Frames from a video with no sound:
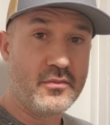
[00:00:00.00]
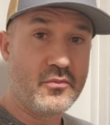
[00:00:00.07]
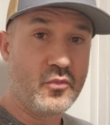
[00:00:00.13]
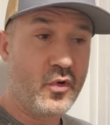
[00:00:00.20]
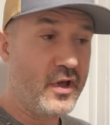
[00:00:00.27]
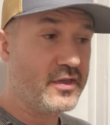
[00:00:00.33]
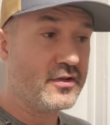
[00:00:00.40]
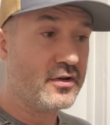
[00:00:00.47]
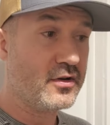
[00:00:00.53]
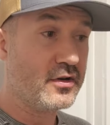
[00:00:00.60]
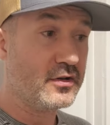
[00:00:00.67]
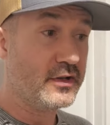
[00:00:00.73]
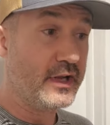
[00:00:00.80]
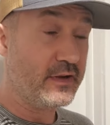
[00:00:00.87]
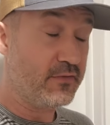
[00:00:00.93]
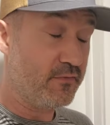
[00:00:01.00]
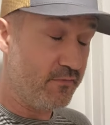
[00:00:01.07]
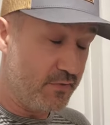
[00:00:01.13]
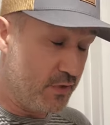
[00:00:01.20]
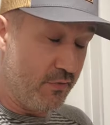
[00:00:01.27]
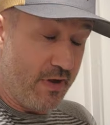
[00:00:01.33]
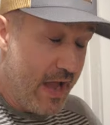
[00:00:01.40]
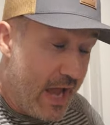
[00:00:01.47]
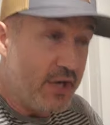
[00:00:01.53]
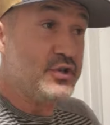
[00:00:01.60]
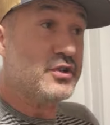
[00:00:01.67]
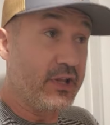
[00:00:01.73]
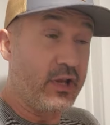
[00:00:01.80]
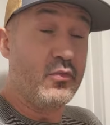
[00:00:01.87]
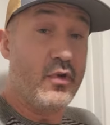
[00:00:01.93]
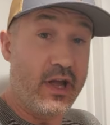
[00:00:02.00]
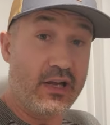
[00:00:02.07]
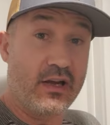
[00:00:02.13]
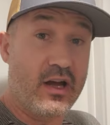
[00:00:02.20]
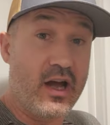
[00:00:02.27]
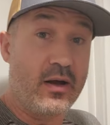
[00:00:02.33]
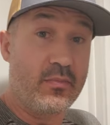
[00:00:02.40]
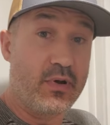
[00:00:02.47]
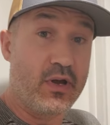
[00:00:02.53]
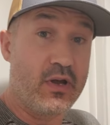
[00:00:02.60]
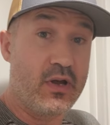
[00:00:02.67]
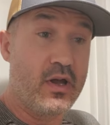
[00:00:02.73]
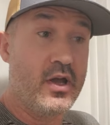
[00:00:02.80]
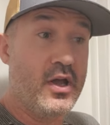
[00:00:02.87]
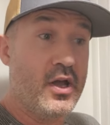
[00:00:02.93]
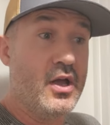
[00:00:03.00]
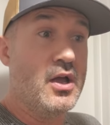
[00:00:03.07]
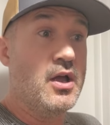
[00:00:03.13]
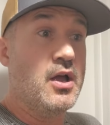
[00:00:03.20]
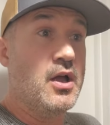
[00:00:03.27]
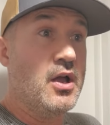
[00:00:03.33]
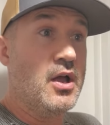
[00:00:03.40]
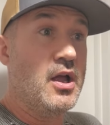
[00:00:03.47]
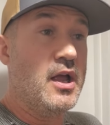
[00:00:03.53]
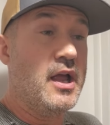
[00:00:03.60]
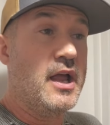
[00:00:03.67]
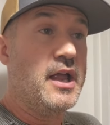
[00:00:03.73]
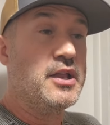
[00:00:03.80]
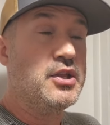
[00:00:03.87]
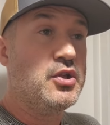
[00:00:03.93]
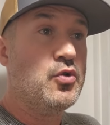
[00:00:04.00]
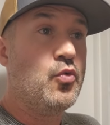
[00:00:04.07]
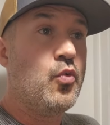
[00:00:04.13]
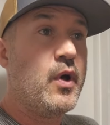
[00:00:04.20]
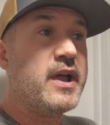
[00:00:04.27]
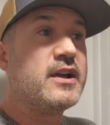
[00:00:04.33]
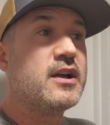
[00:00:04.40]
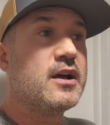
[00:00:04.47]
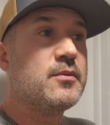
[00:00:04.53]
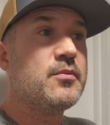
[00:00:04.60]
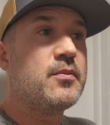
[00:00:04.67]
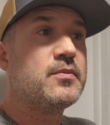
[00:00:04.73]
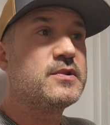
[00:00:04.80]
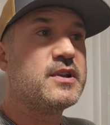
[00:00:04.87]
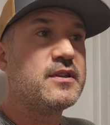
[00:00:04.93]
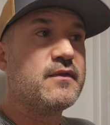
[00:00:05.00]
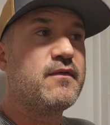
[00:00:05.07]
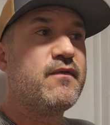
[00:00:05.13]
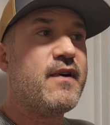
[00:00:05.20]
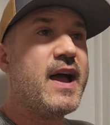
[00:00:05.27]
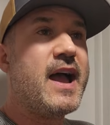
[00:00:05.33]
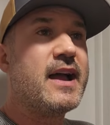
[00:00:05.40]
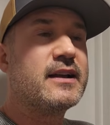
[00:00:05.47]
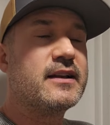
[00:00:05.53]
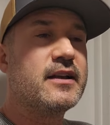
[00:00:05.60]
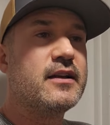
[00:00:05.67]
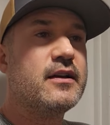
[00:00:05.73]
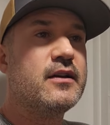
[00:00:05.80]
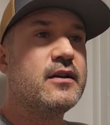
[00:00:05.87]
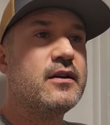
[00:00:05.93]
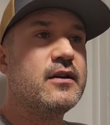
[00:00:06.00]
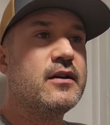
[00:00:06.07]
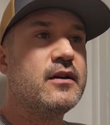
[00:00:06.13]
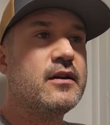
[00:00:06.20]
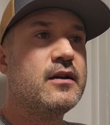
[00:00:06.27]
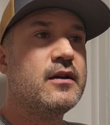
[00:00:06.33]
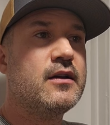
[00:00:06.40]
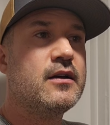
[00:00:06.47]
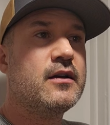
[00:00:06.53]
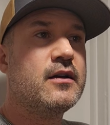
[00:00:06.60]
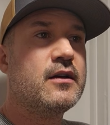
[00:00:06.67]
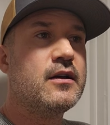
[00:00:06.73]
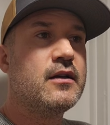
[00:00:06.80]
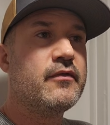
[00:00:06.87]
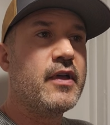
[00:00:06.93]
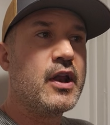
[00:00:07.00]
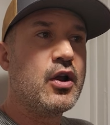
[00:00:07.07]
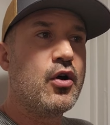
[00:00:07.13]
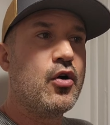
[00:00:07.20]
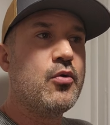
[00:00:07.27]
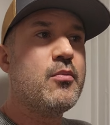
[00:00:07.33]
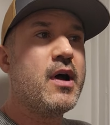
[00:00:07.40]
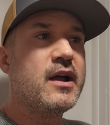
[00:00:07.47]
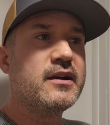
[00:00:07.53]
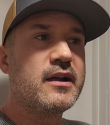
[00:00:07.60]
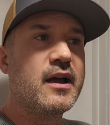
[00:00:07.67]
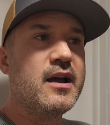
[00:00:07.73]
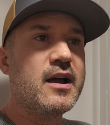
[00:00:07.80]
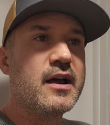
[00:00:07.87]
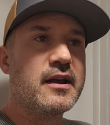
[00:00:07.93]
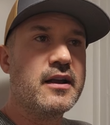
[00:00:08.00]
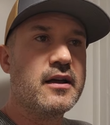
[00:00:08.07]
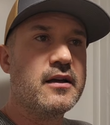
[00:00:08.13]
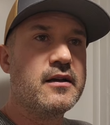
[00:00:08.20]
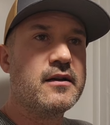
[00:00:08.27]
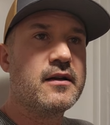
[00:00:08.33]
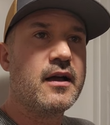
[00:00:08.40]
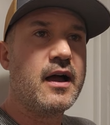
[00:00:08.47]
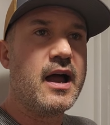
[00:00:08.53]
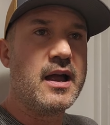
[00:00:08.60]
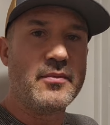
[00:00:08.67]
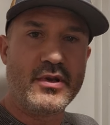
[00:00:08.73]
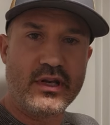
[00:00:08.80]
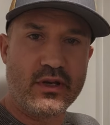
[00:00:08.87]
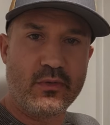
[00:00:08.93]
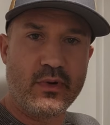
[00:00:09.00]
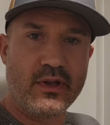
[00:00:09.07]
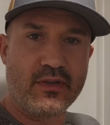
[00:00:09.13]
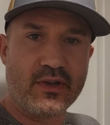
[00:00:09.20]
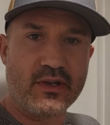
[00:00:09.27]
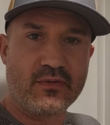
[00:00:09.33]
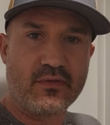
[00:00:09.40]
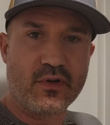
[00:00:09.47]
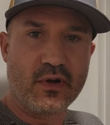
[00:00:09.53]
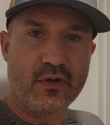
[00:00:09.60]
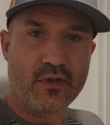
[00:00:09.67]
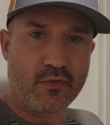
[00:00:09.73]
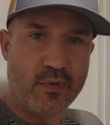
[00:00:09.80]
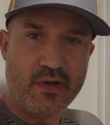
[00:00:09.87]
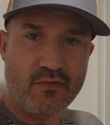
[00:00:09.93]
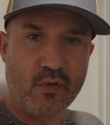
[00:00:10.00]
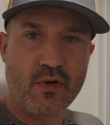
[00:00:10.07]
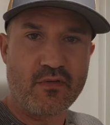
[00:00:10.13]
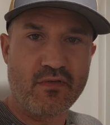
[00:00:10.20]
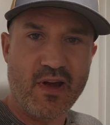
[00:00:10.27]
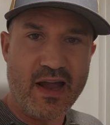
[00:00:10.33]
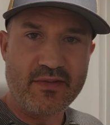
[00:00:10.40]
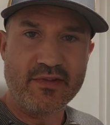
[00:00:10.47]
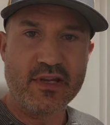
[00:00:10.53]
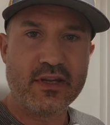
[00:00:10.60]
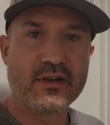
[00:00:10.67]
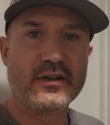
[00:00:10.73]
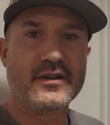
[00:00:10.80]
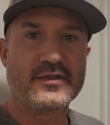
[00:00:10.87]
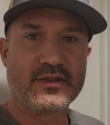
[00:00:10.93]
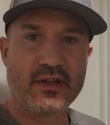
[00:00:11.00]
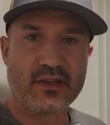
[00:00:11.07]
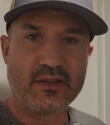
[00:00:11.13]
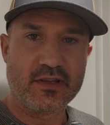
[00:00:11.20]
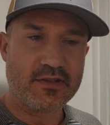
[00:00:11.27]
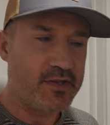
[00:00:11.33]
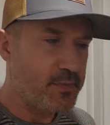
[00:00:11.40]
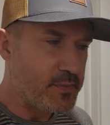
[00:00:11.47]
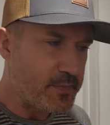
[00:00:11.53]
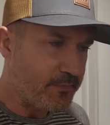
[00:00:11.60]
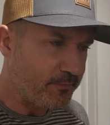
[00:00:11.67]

whether like you actually wake up and you wake up to the fact that oh my god i've been doing this for three four five years like this